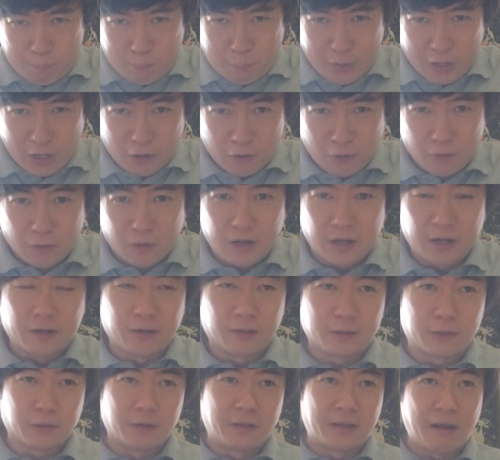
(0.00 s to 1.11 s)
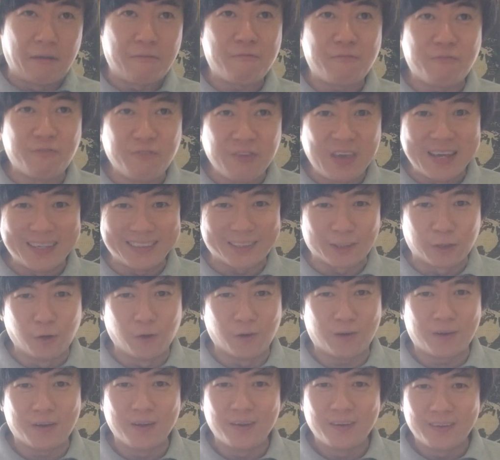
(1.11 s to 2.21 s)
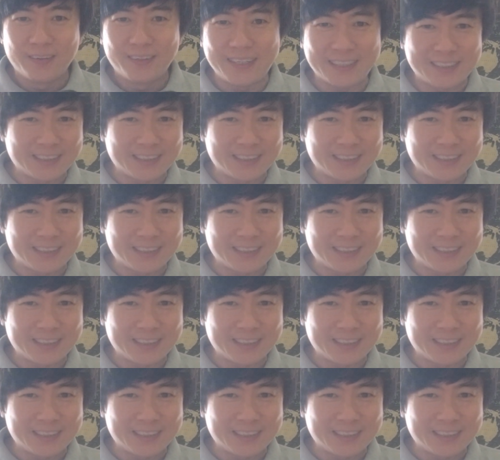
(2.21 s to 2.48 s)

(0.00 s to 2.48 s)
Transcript: big look. So that fierce look. That's